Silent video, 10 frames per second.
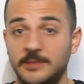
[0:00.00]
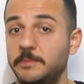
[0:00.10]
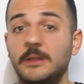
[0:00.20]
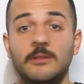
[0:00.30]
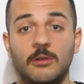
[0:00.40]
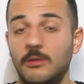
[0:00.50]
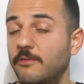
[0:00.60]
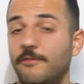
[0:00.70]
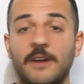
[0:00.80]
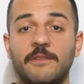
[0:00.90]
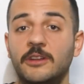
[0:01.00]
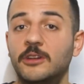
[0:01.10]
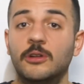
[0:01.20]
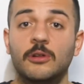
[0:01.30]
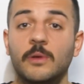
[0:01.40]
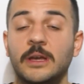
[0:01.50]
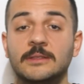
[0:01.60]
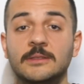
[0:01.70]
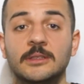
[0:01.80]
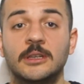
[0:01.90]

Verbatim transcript: It's been $500 always.